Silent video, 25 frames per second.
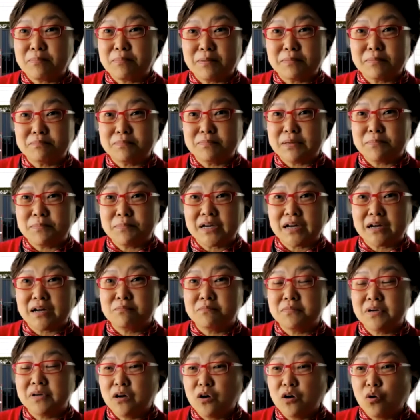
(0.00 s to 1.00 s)
but they
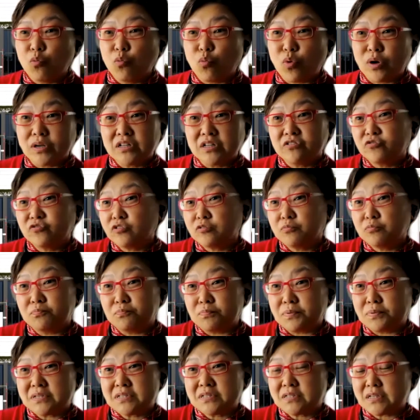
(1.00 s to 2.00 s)
become
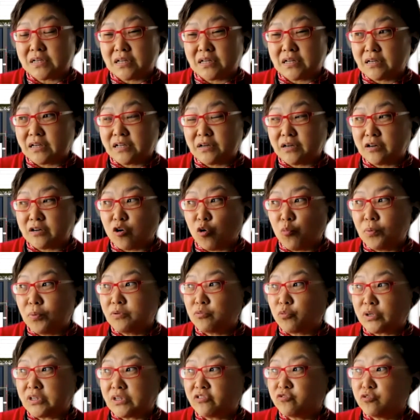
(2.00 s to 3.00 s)

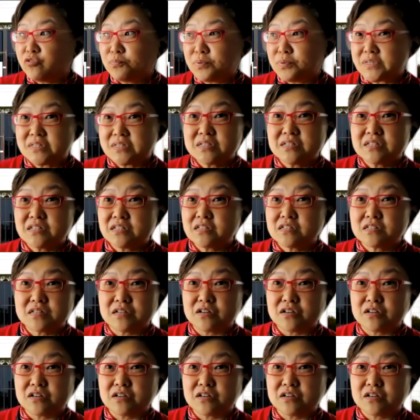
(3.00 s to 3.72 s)
open wonderful businesses,